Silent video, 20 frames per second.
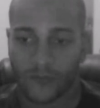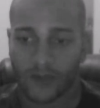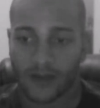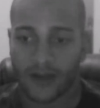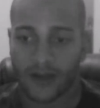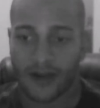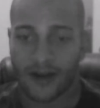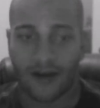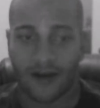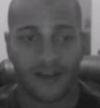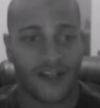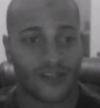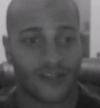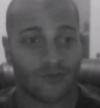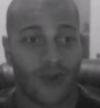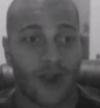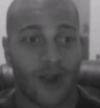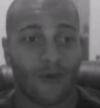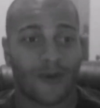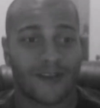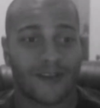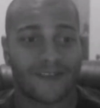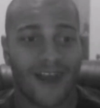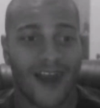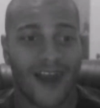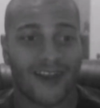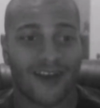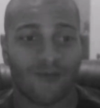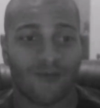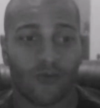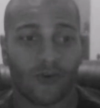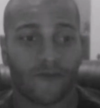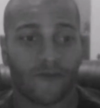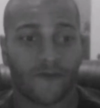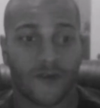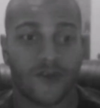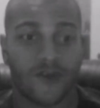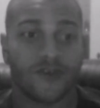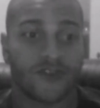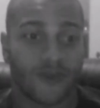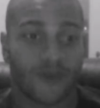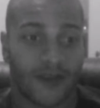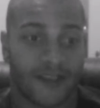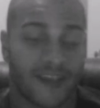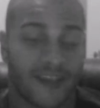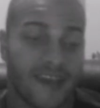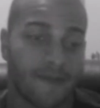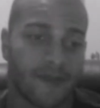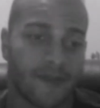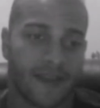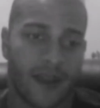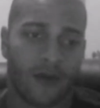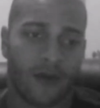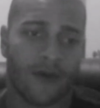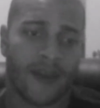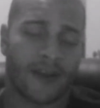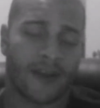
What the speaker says: that's why I want to diet on more food, so I can keep it that way,